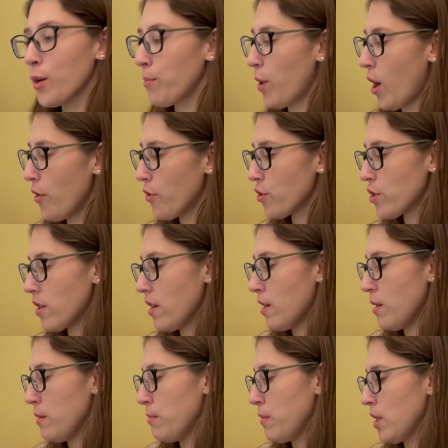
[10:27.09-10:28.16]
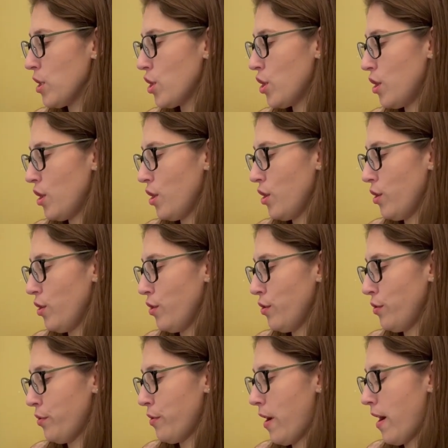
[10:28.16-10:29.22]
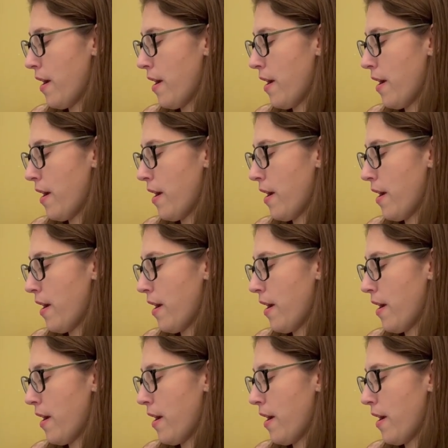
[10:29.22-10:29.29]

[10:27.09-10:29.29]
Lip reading: bothersome to,